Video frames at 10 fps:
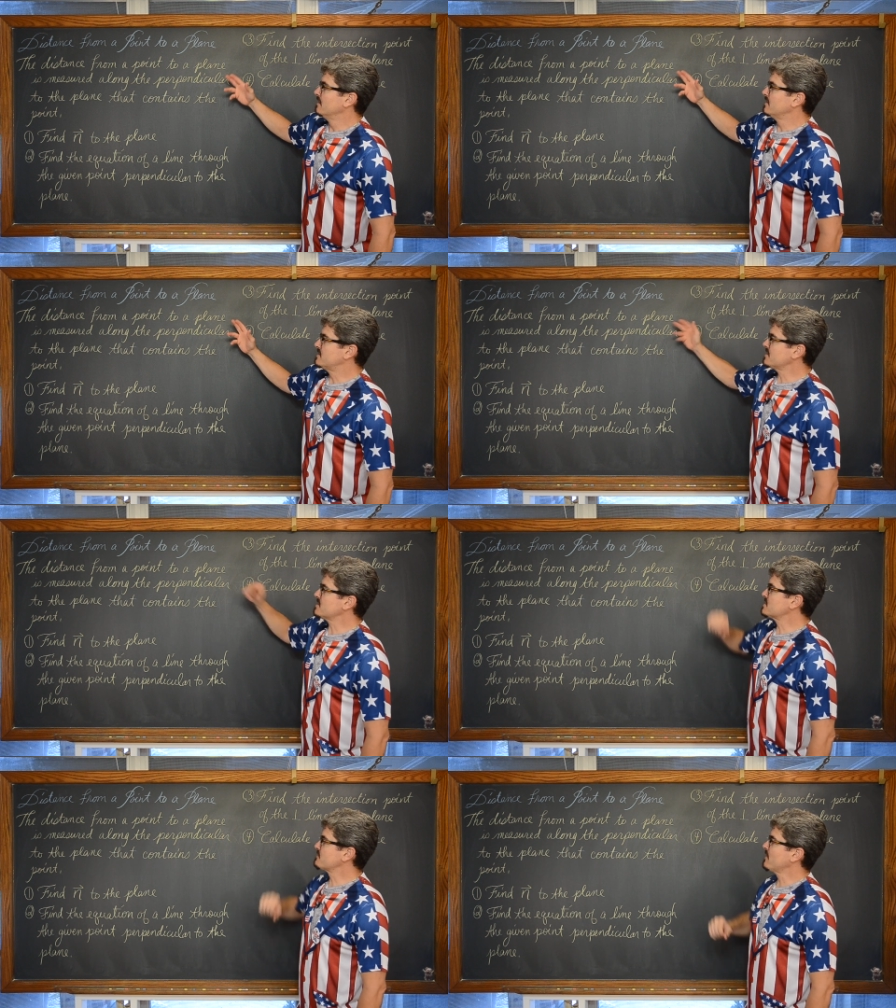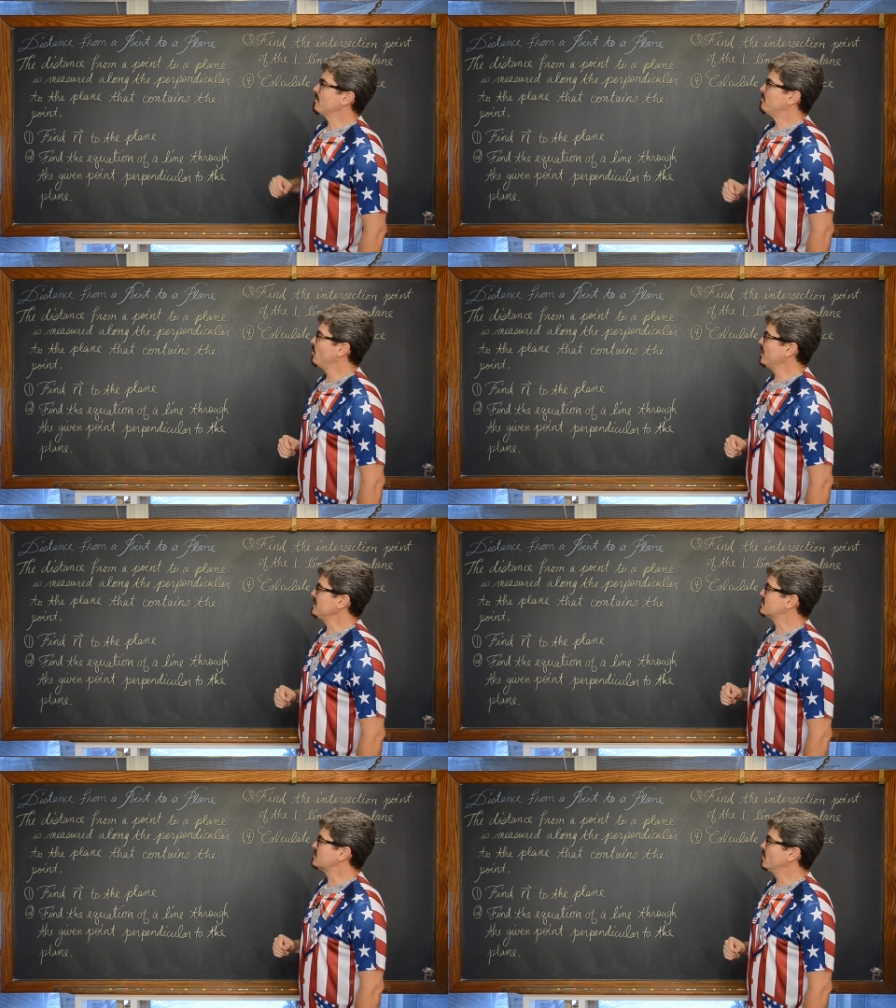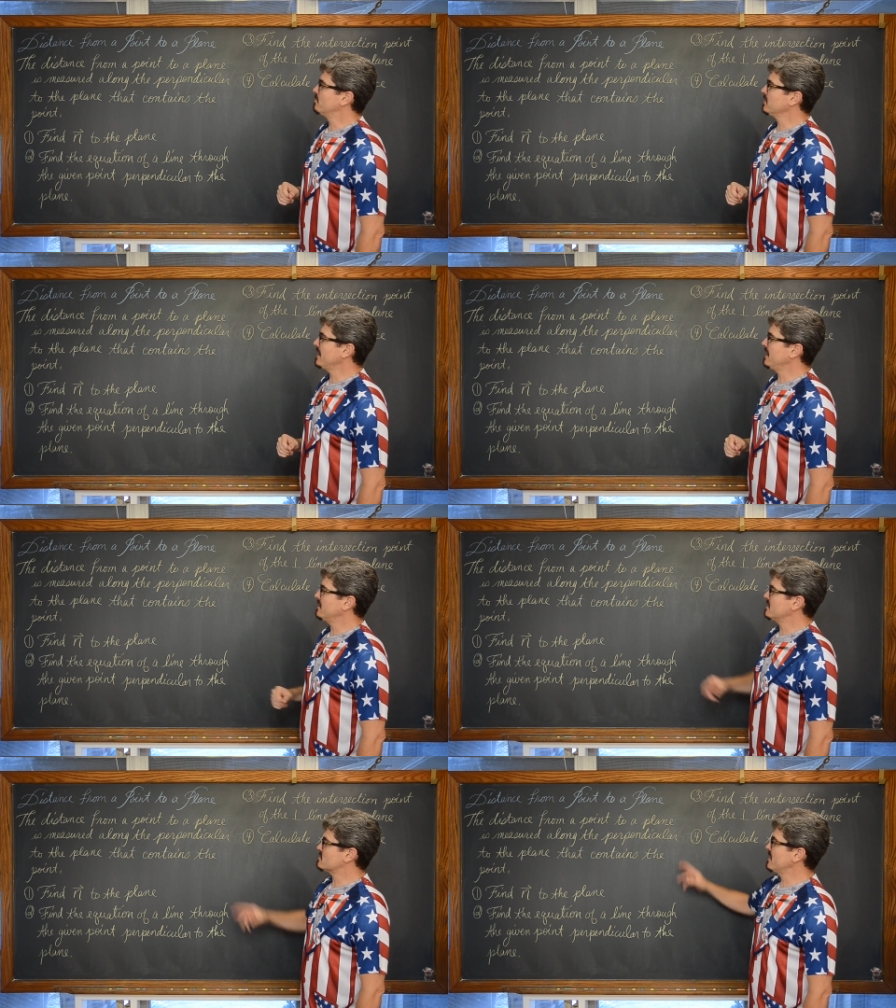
The distance from a point to a plane is